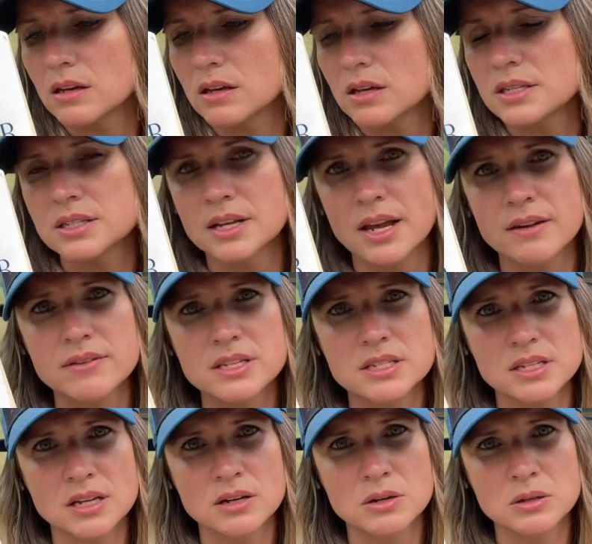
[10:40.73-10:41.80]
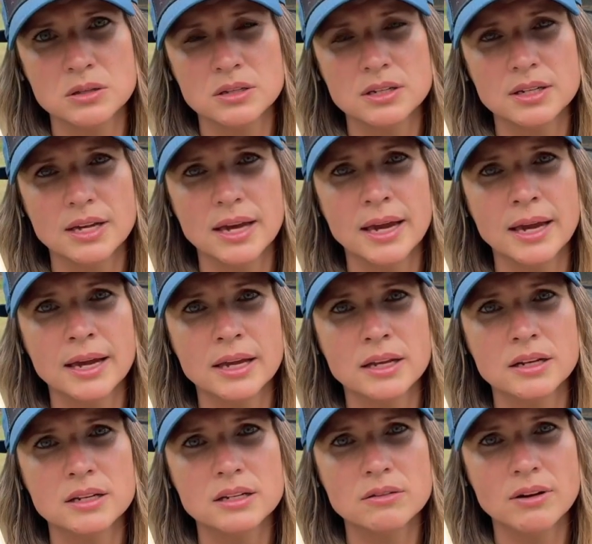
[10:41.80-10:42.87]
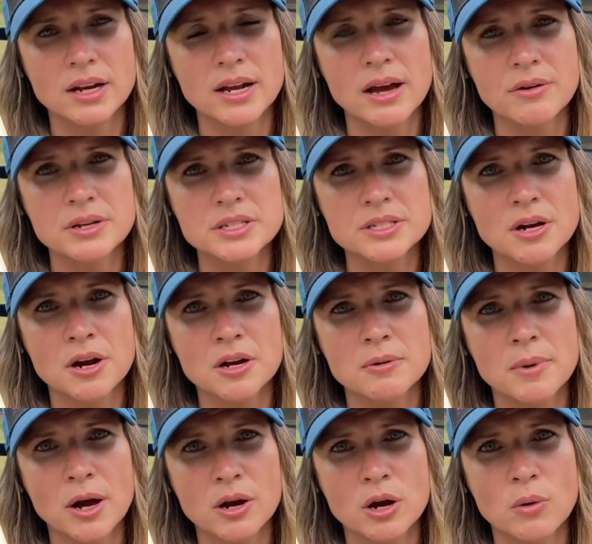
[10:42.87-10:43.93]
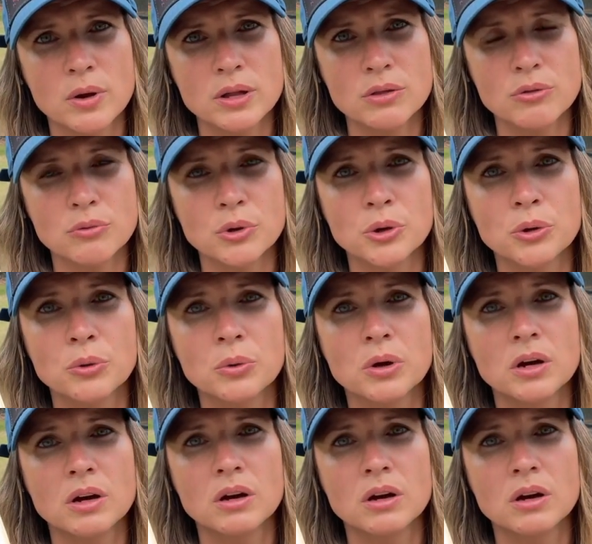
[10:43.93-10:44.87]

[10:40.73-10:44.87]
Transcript: is a Navy SEAL. And right now he's talking about going through